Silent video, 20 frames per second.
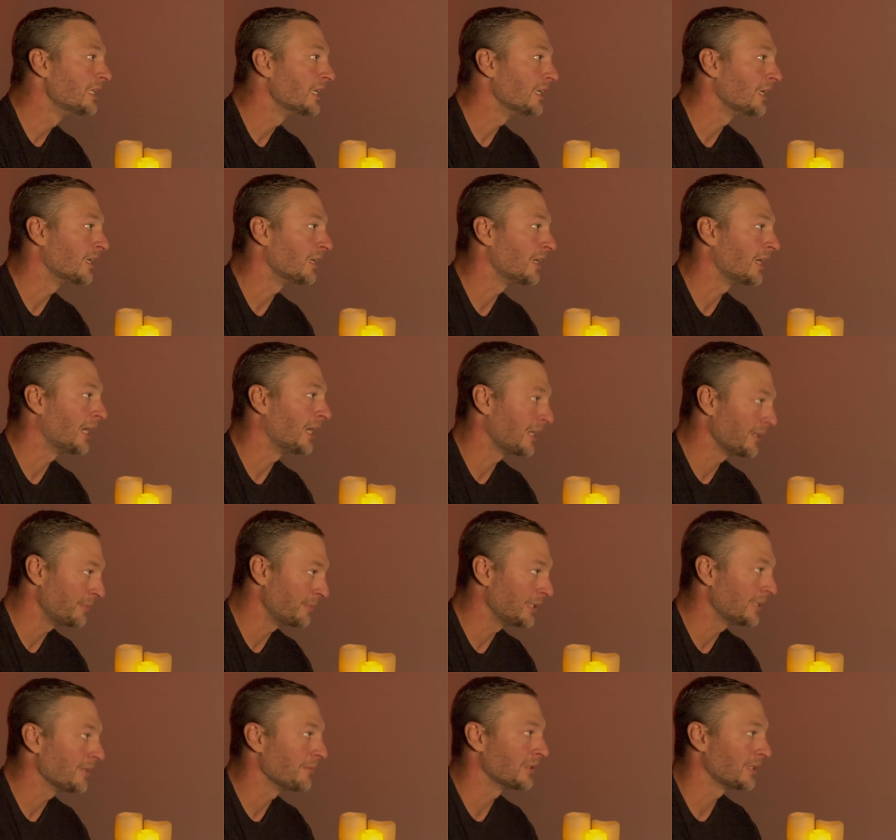I had
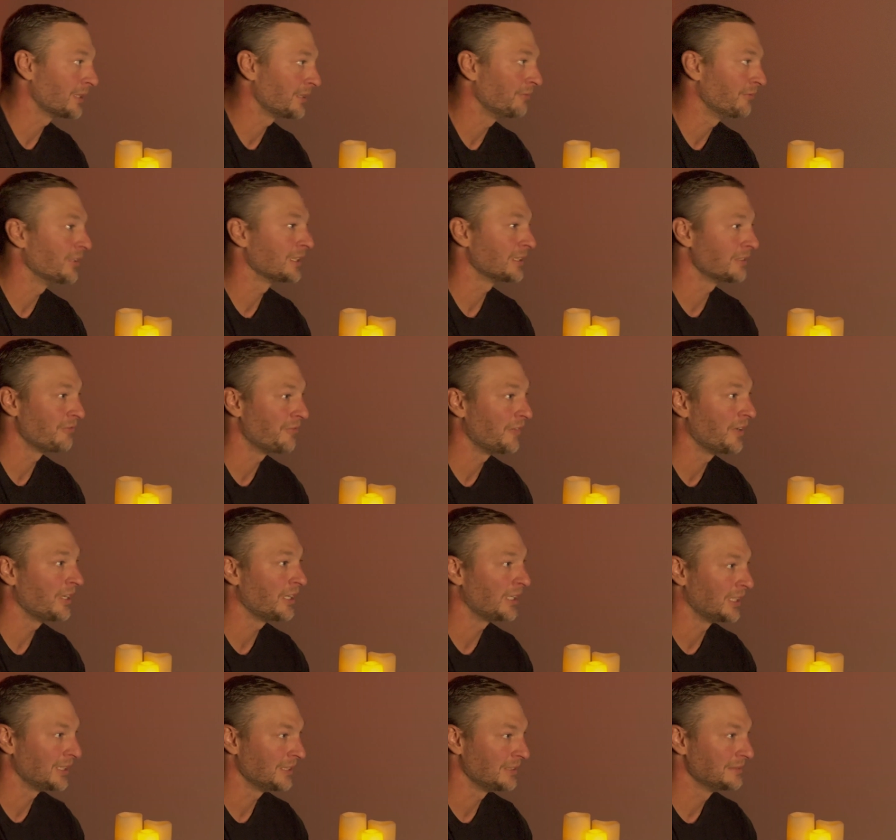become a convicted
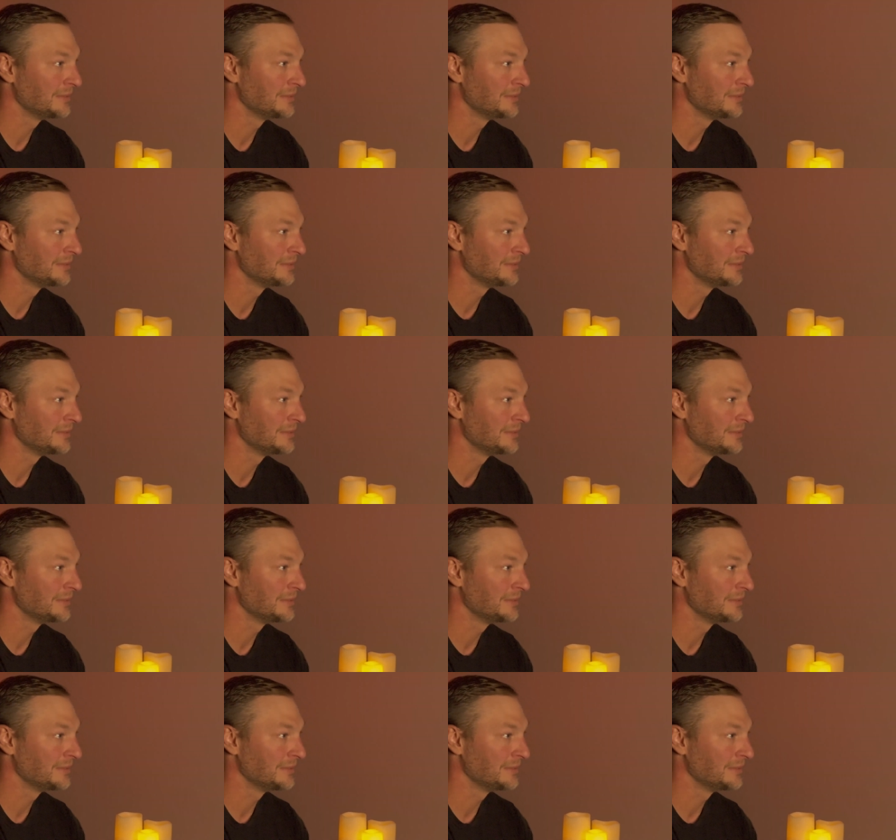felon.